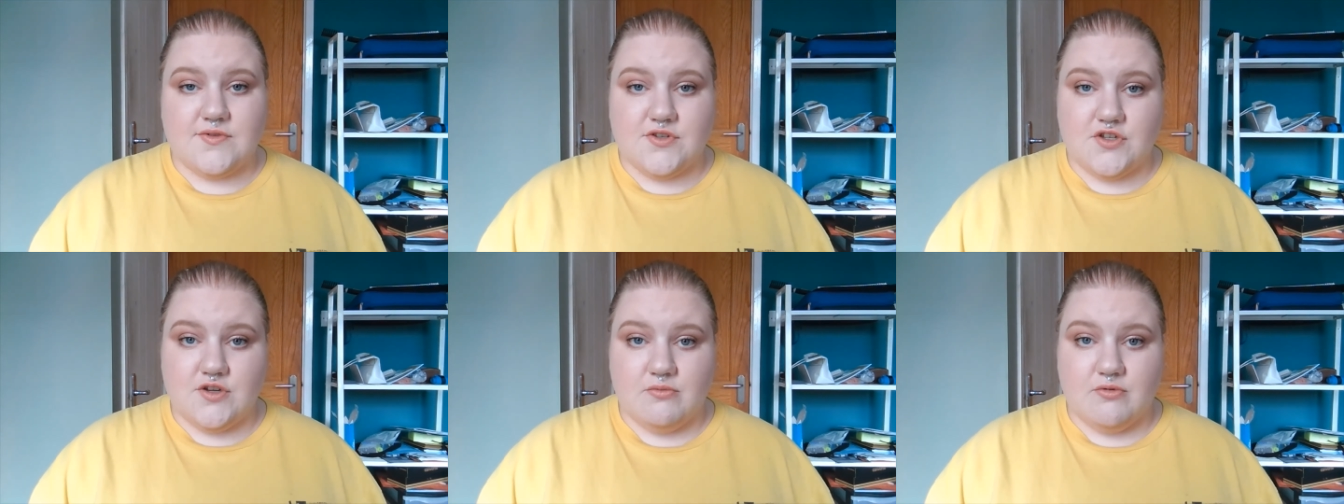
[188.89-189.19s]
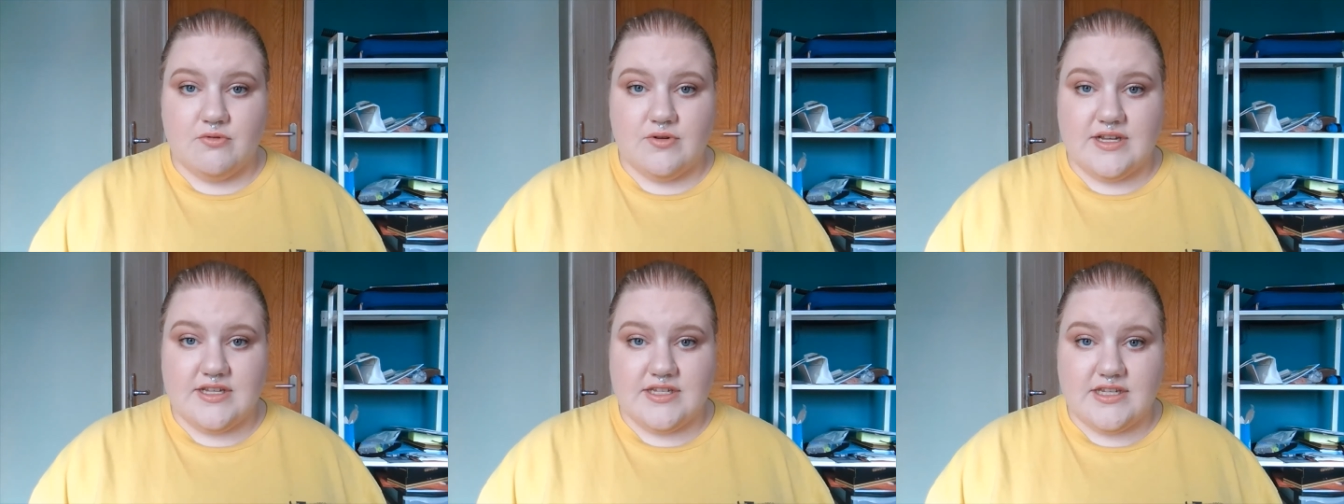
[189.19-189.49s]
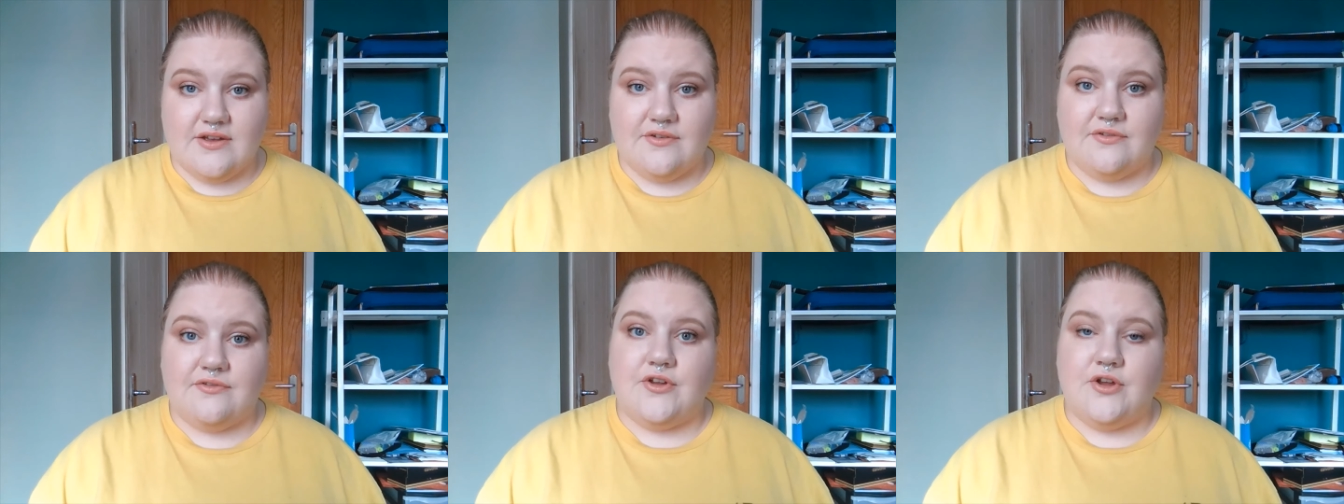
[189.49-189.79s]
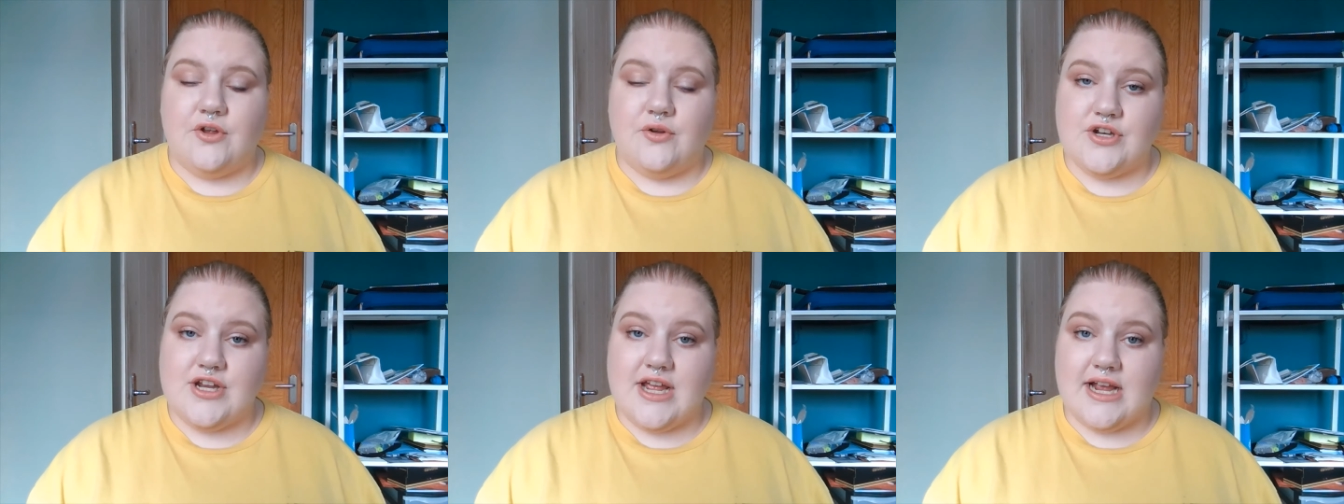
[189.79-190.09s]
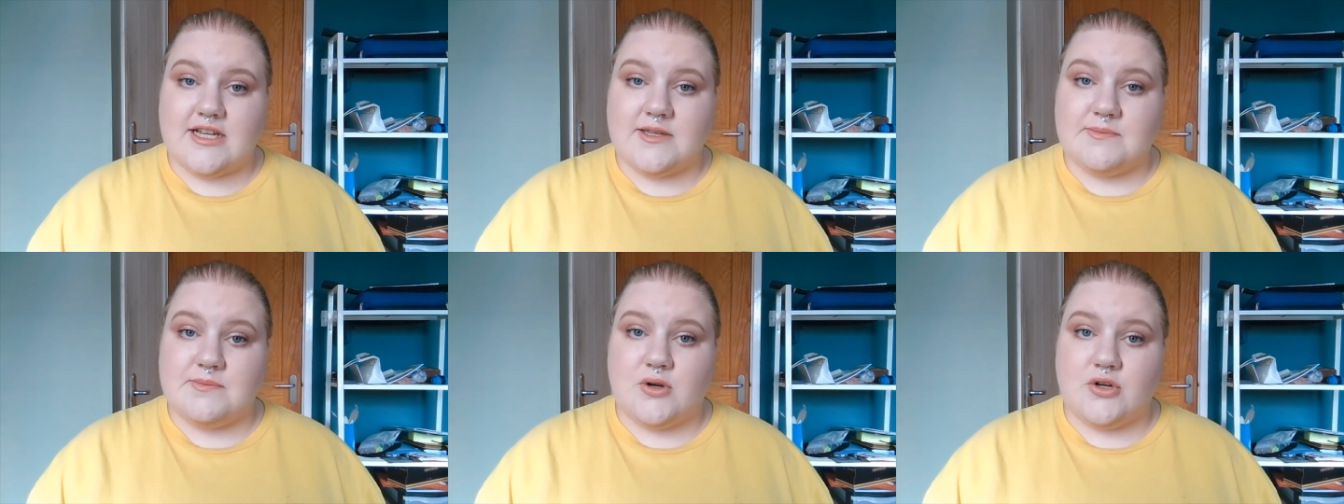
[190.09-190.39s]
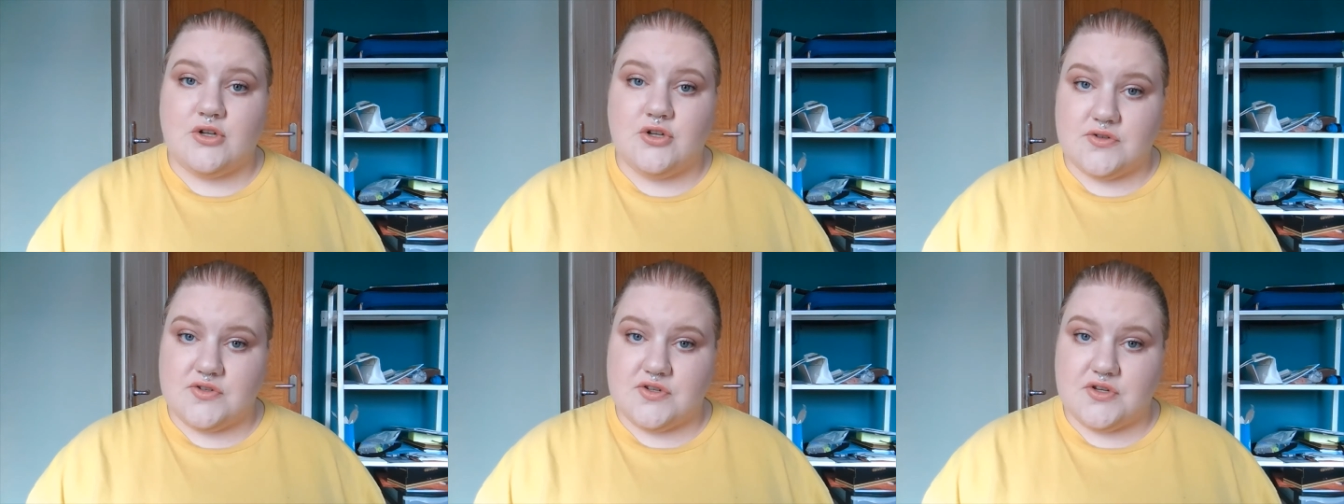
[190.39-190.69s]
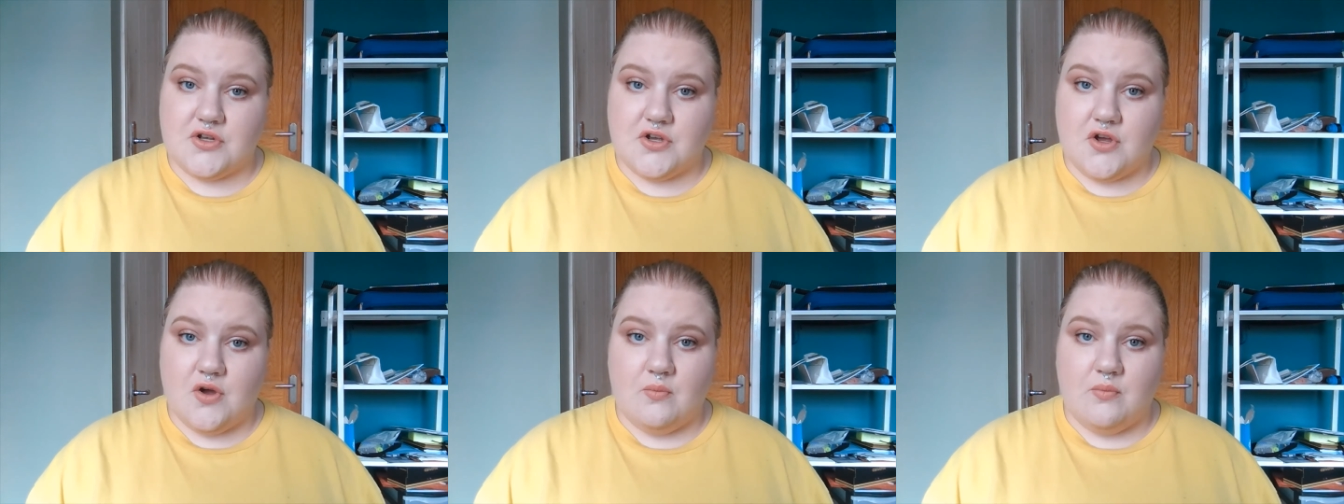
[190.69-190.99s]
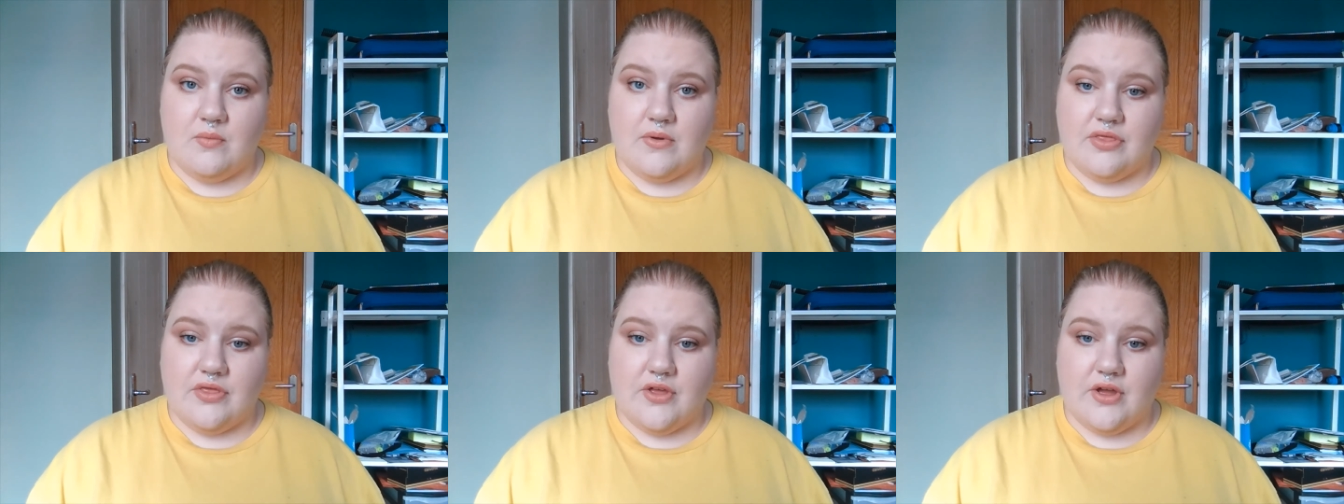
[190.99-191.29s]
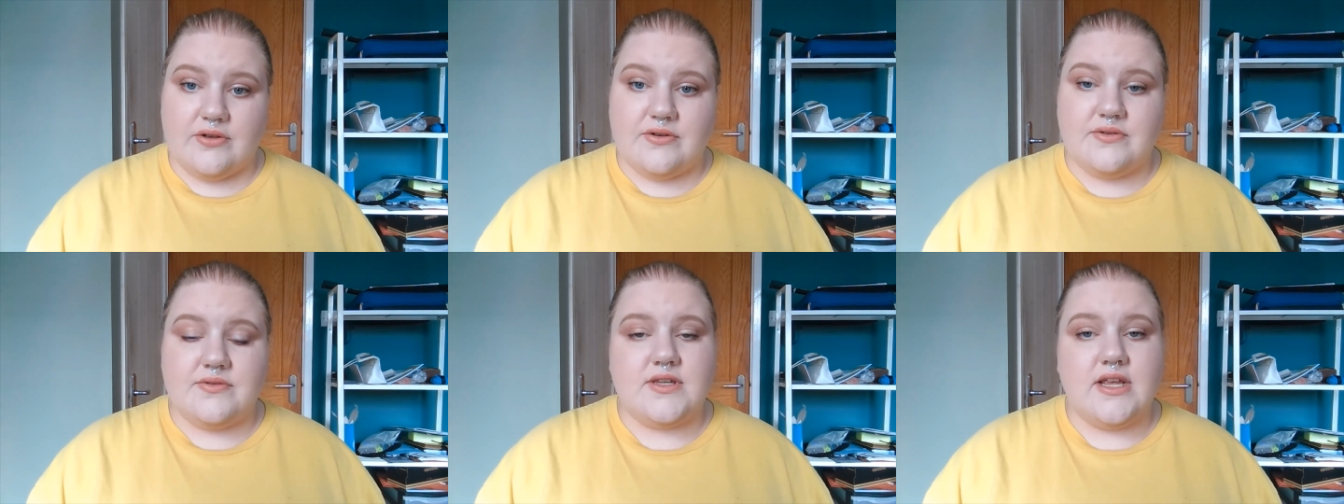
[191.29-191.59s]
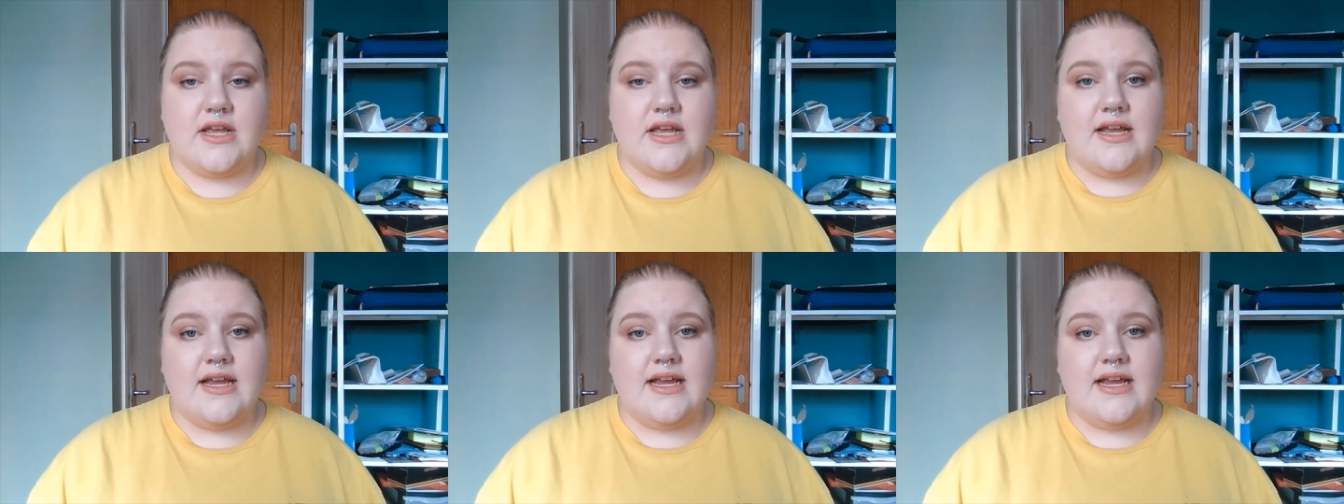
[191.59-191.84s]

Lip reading: summaries if your textbook doesn't come with those